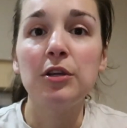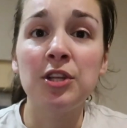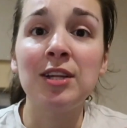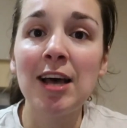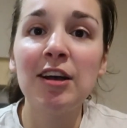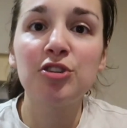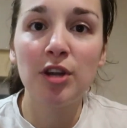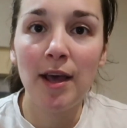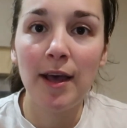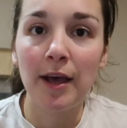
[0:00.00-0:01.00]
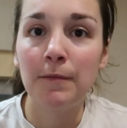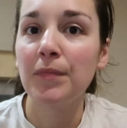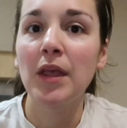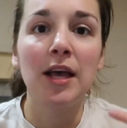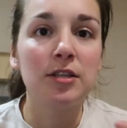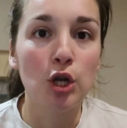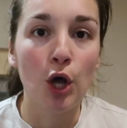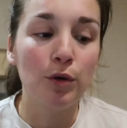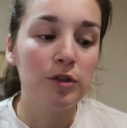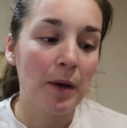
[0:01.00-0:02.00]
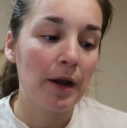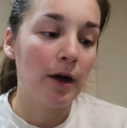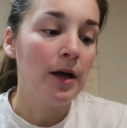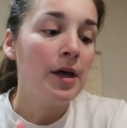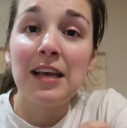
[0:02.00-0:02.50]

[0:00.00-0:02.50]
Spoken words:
So the texture here is loads better.